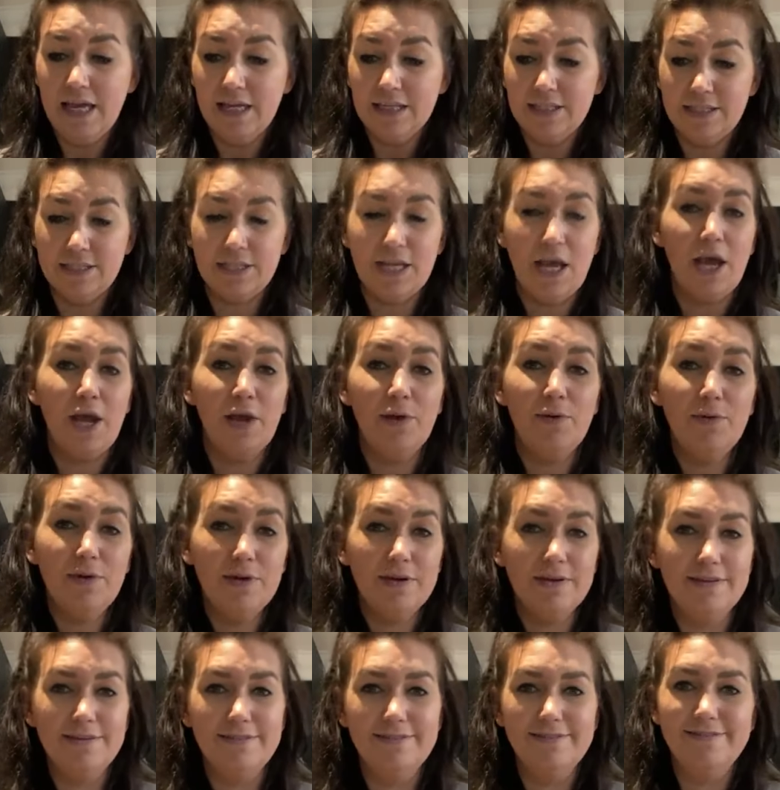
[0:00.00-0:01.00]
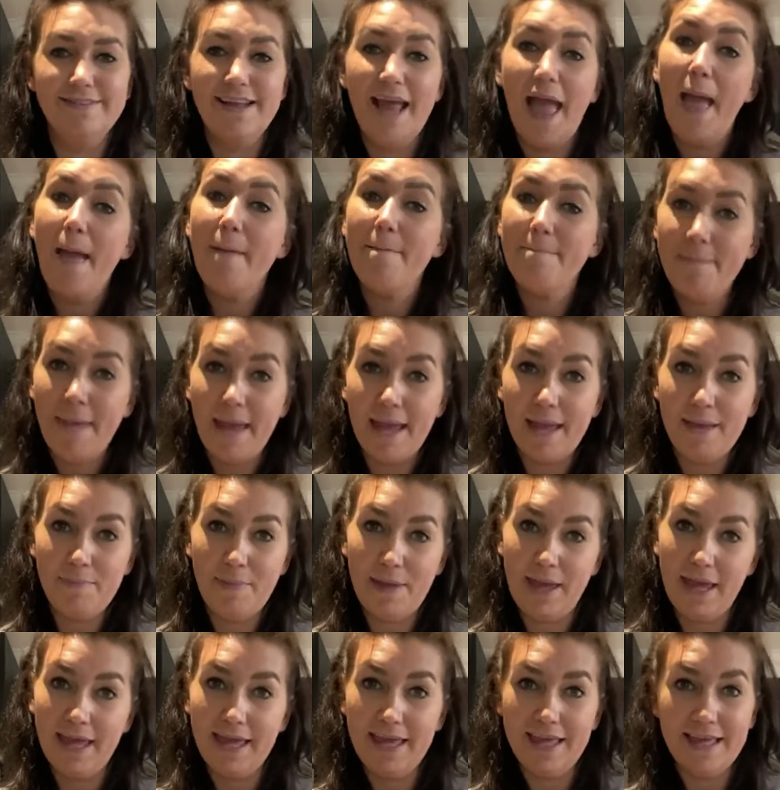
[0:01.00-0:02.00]
So
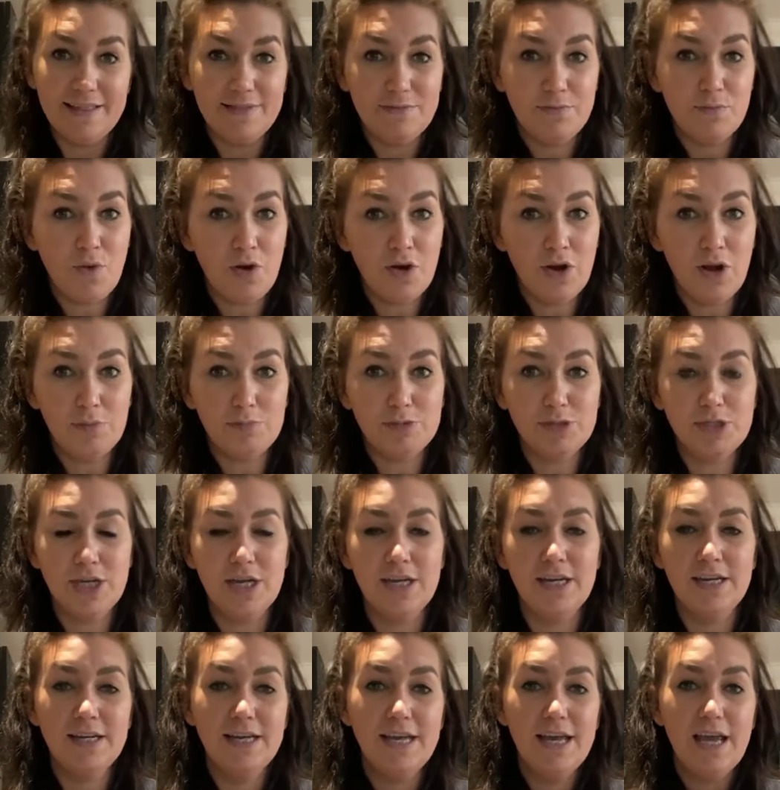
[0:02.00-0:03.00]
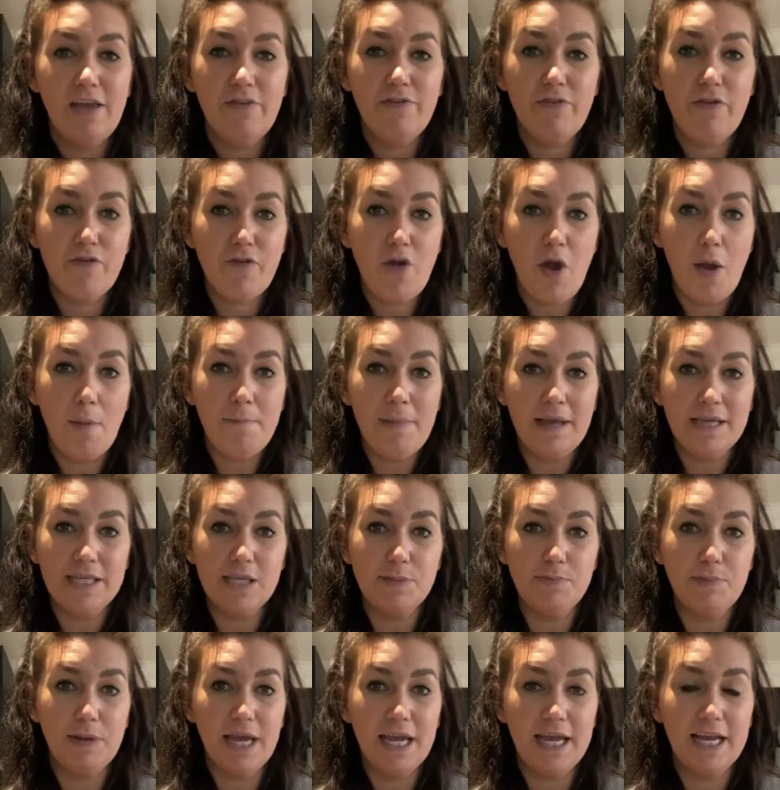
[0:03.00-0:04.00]
maybe one option, if you've got a
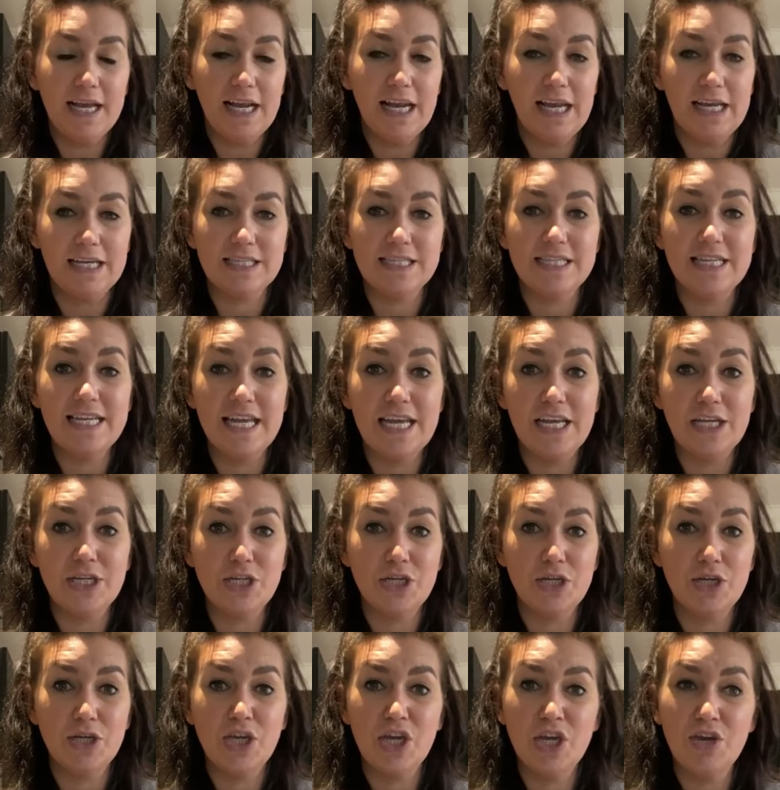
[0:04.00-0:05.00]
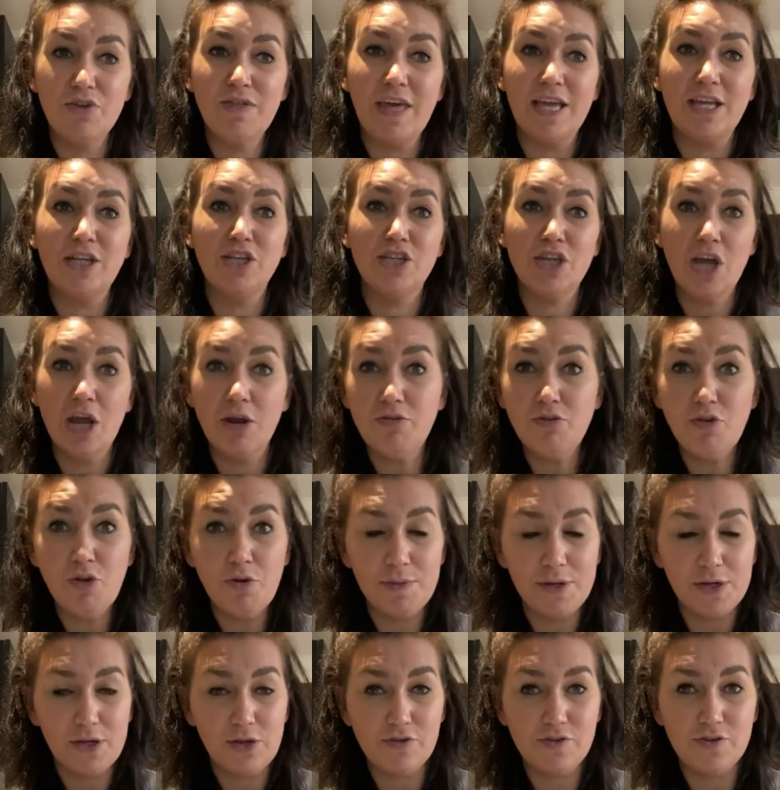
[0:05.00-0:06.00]
messy play class near to you, they don't
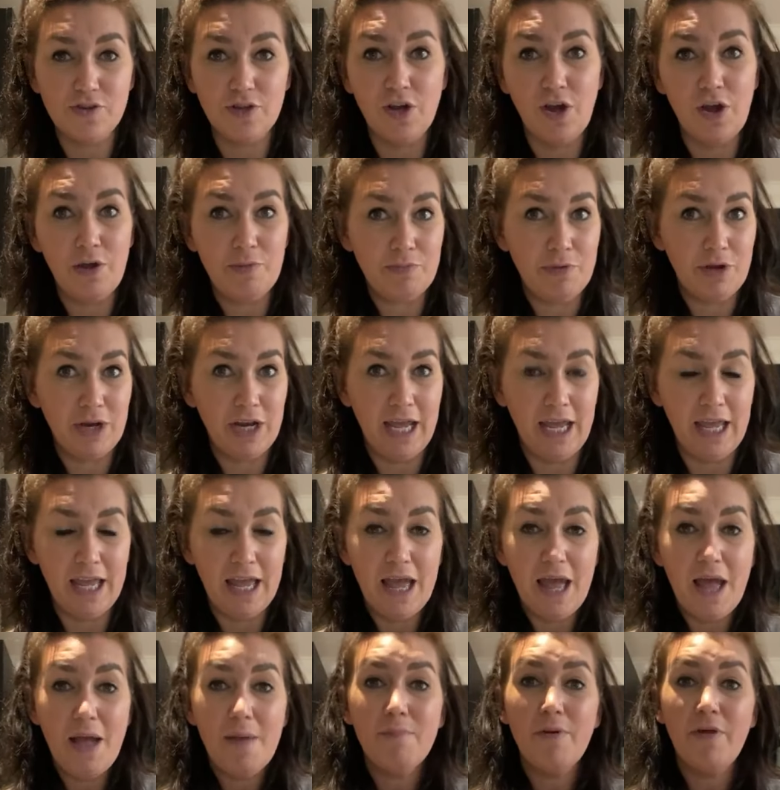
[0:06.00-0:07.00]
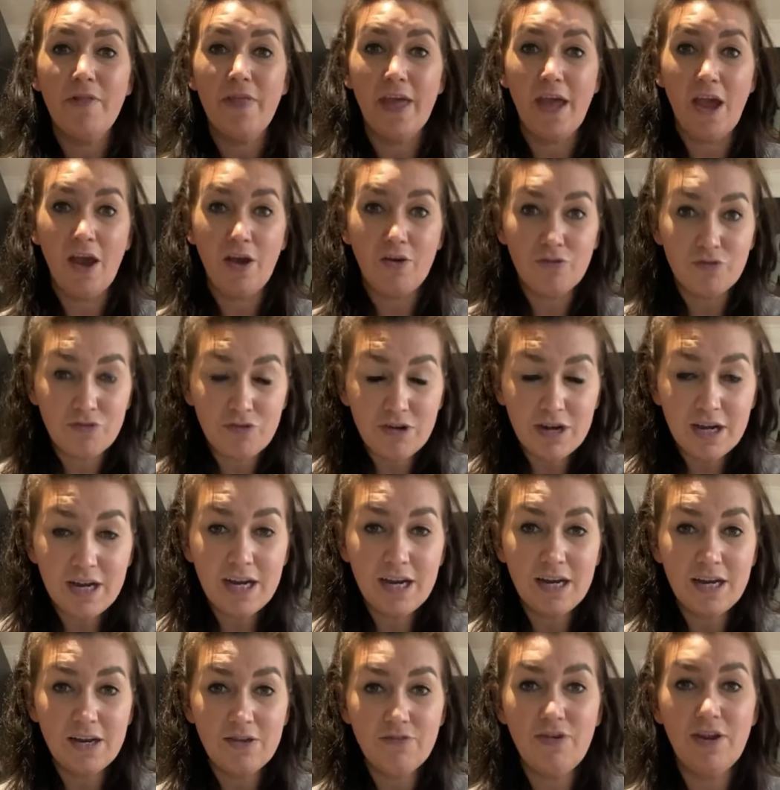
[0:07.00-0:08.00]
normally cost a lot of money, but they are
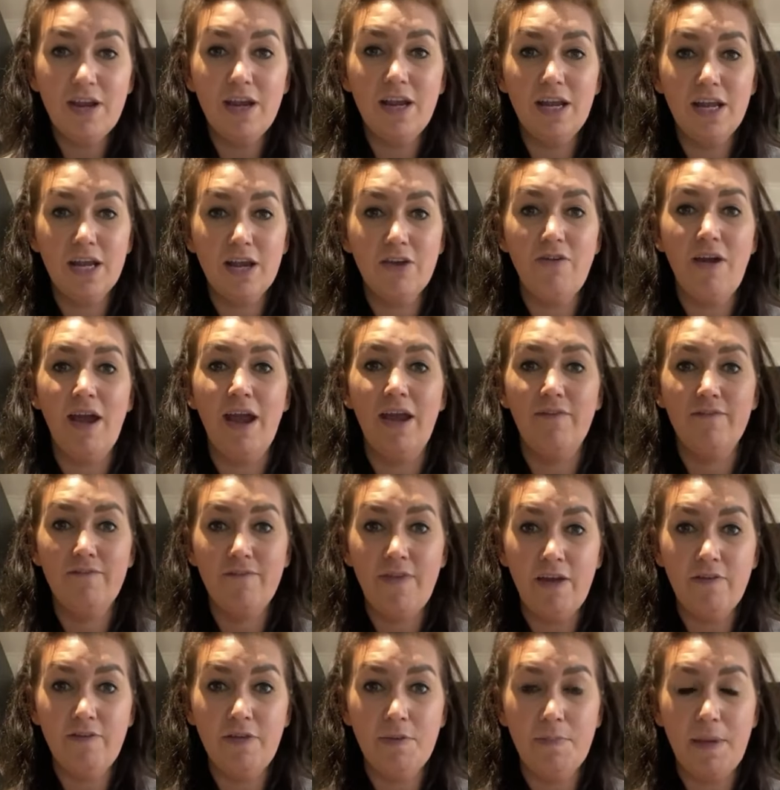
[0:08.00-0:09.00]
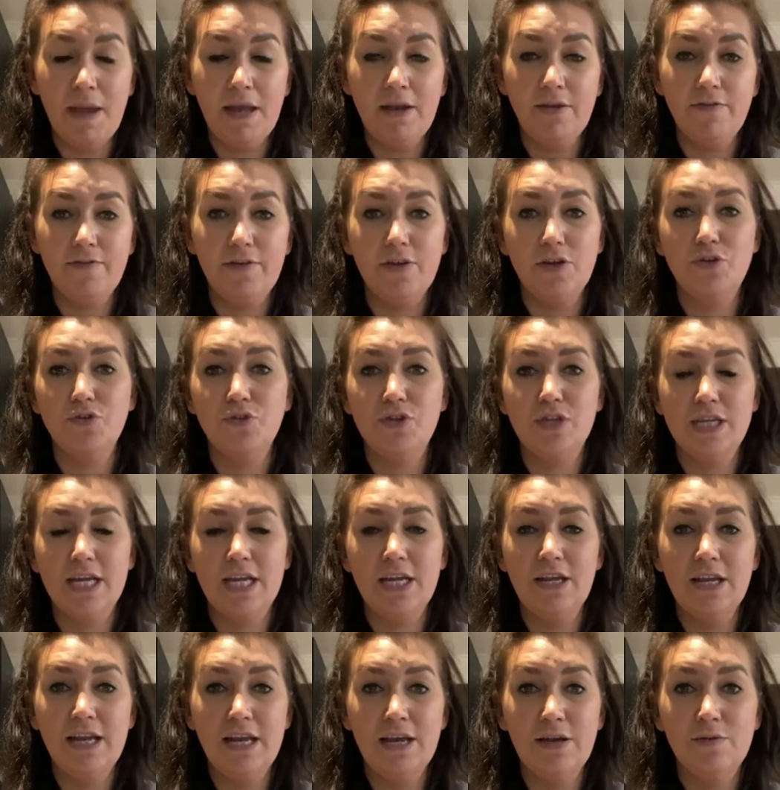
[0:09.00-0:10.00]
really, really great. Very beneficial to
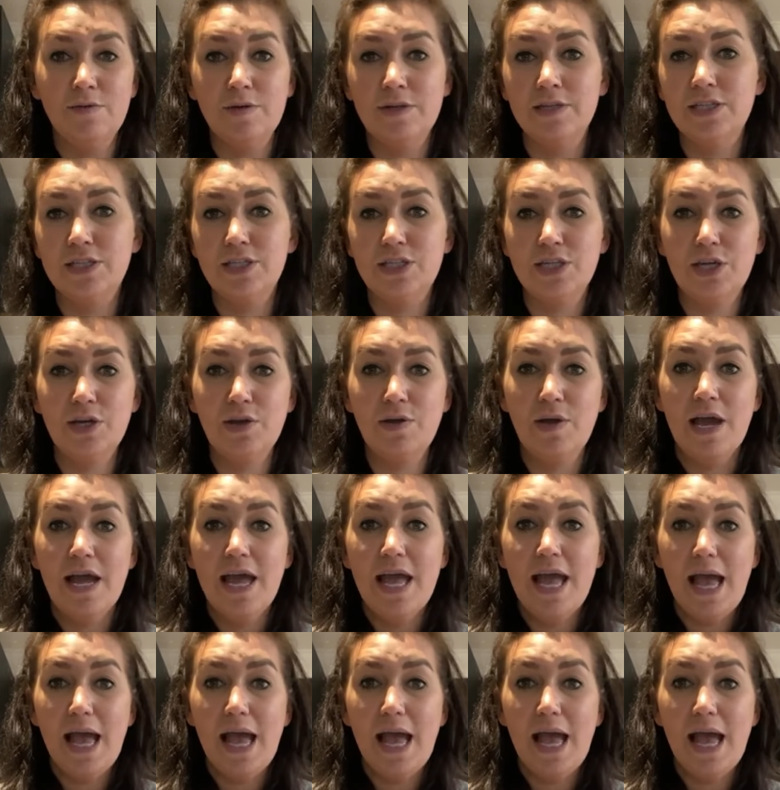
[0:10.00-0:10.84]
take your little ones to